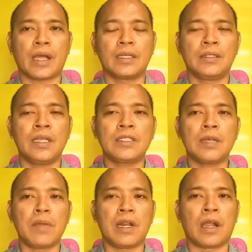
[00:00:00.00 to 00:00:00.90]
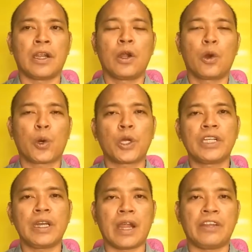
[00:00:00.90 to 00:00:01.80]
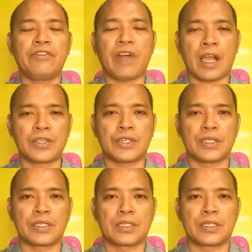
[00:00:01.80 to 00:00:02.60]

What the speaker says: dissimilar ordinary fractions.